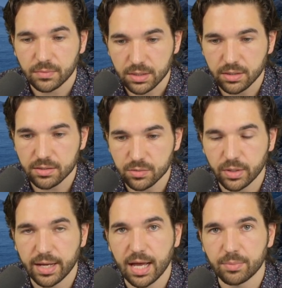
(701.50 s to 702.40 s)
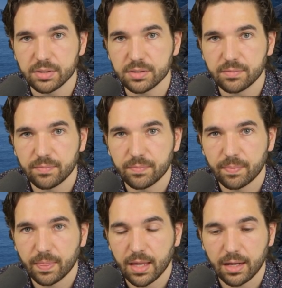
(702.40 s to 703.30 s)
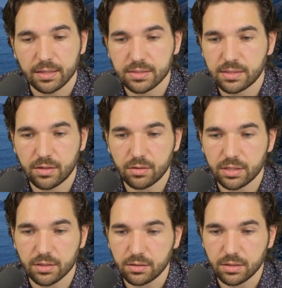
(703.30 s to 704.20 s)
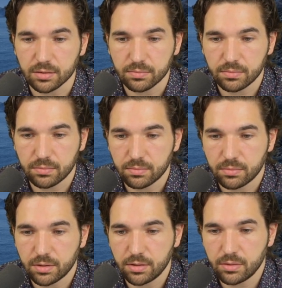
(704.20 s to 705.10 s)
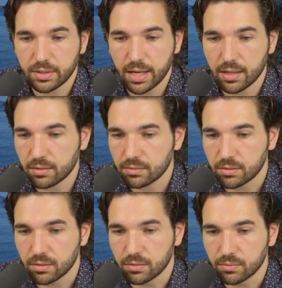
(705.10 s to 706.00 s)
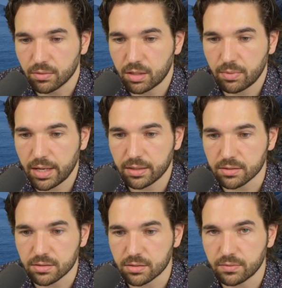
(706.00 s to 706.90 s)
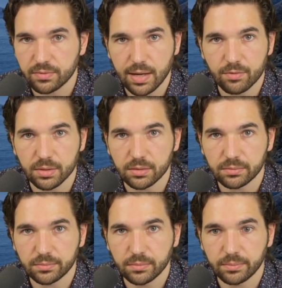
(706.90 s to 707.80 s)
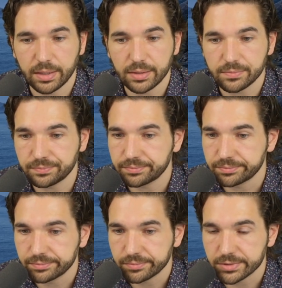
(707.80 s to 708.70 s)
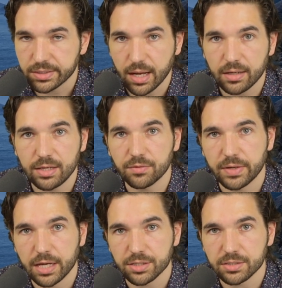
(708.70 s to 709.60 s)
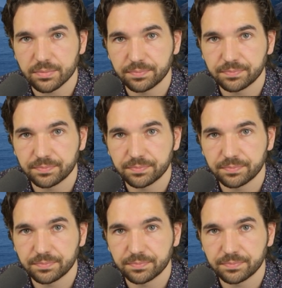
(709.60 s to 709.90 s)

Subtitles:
This is what happens. And as I said earlier, look, the UK, run by a conservative government, but it's not neo-fascist.